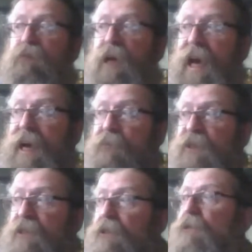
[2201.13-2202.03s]

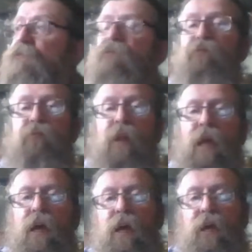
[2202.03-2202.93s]
perhaps.
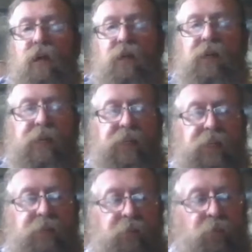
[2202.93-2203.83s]

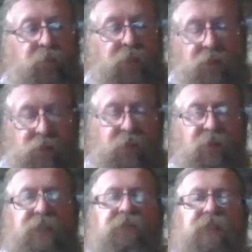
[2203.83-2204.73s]
And I
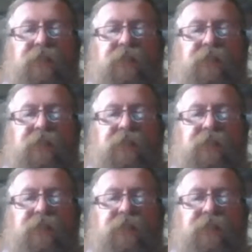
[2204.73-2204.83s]
believe the